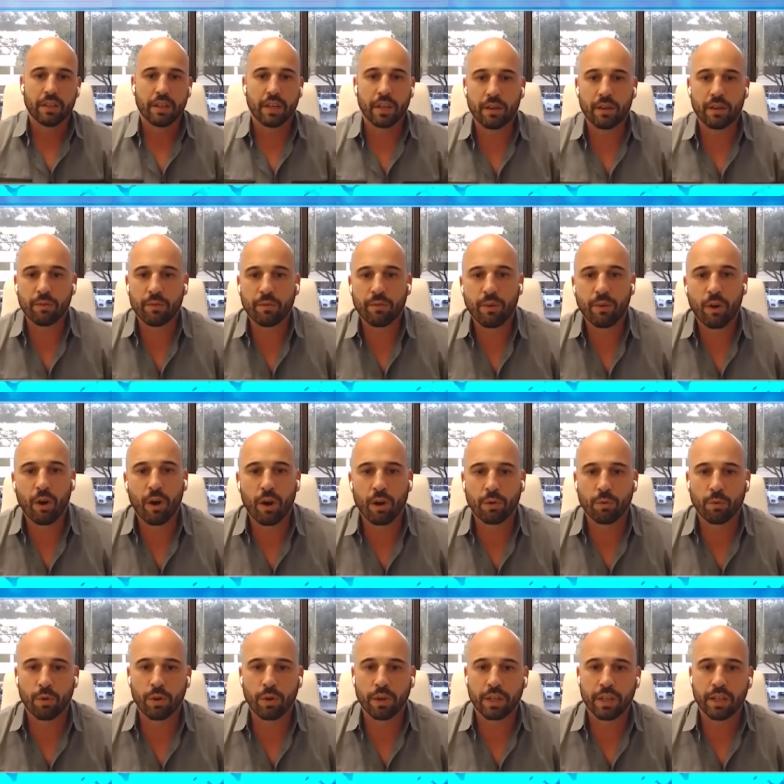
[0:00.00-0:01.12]
uh,
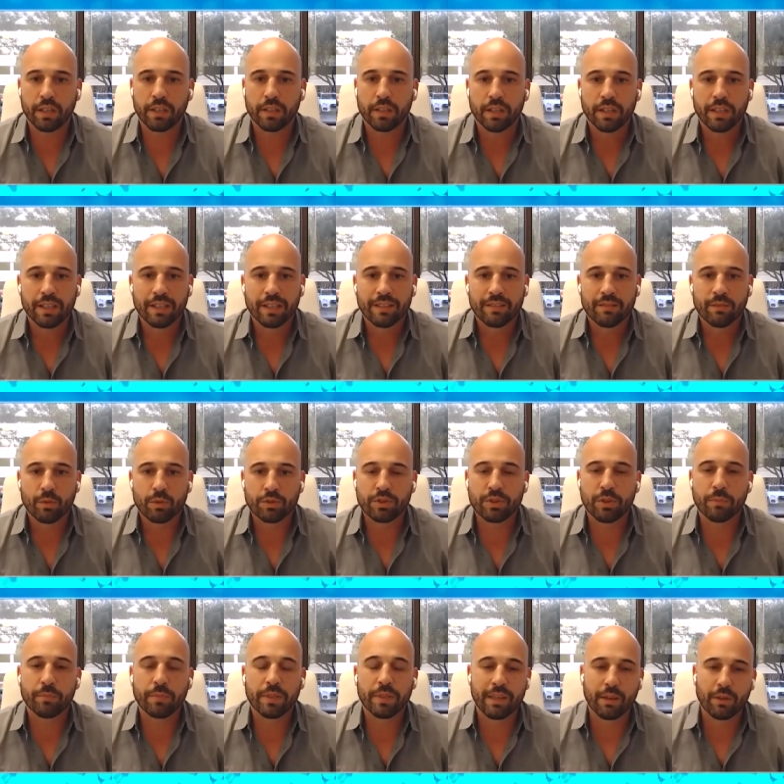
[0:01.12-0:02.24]
hardworking was
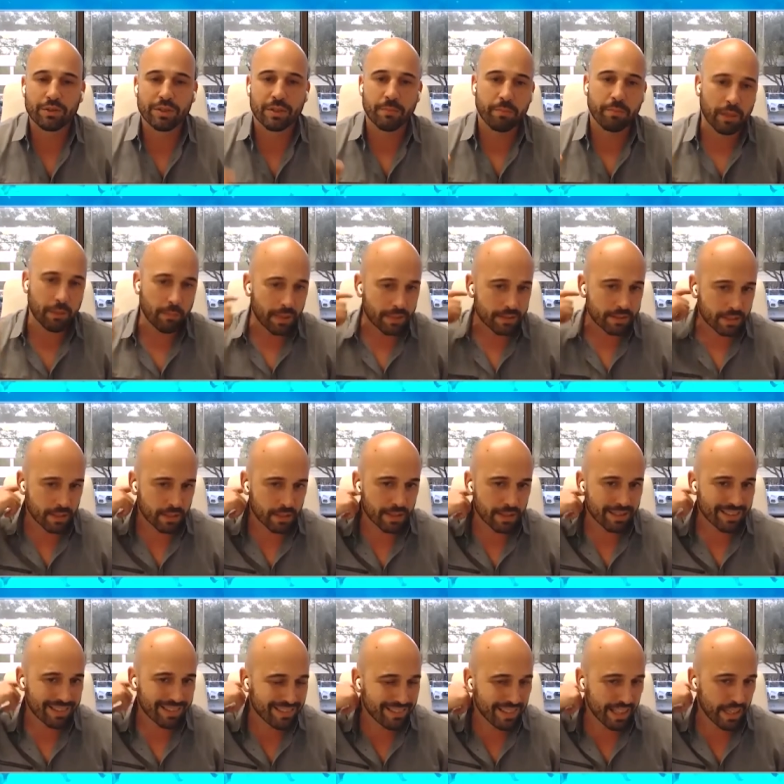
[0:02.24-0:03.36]
something that was implemented
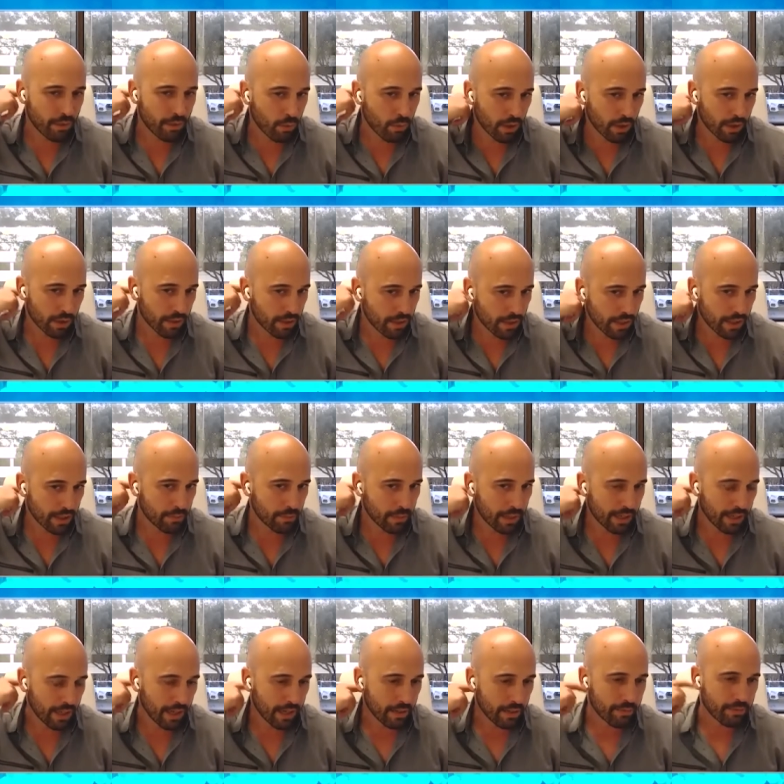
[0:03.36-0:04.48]
day one in my
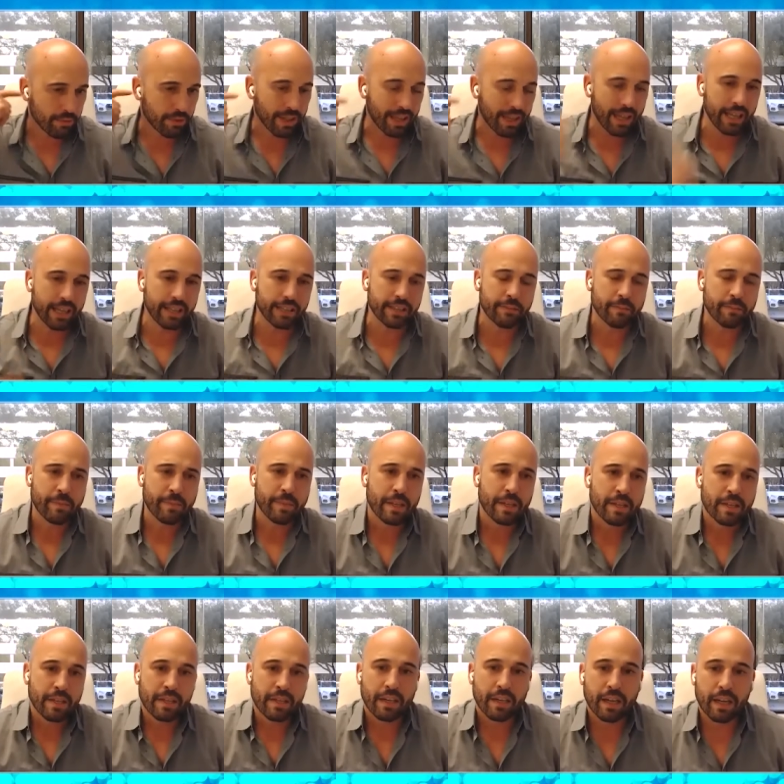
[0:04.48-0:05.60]
life. And
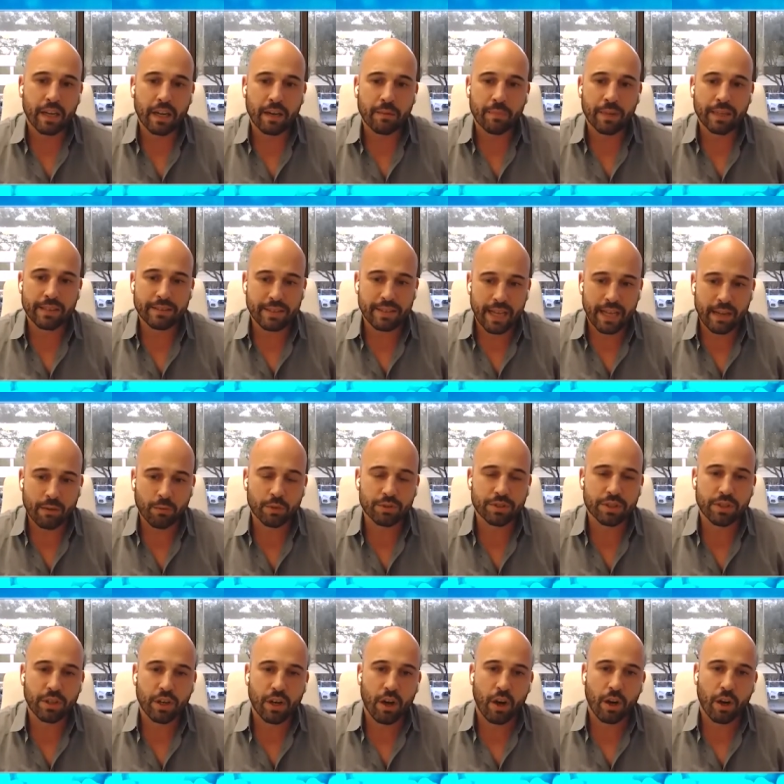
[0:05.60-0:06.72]
uh, my dad was
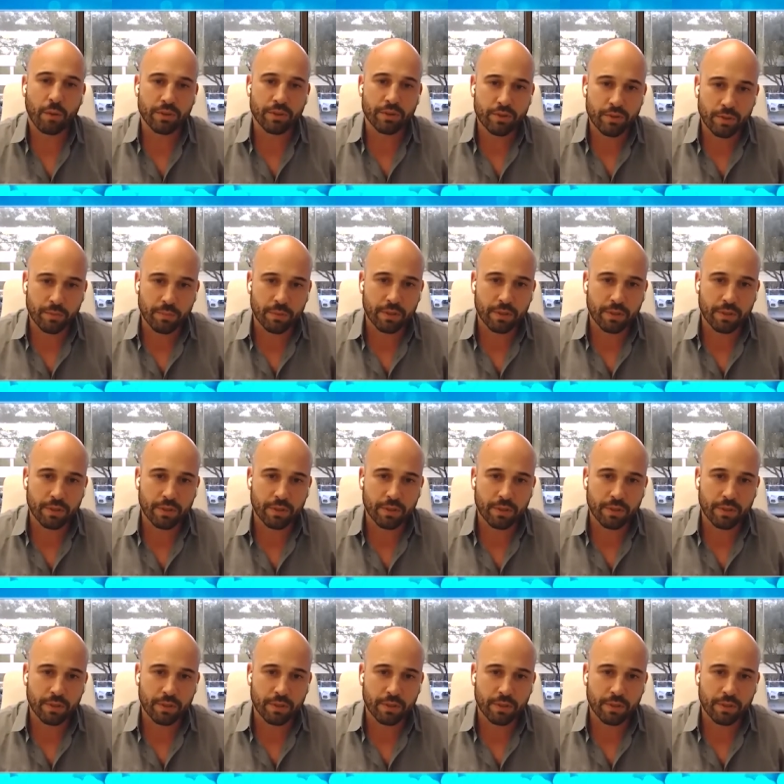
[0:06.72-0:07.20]
in the carpentry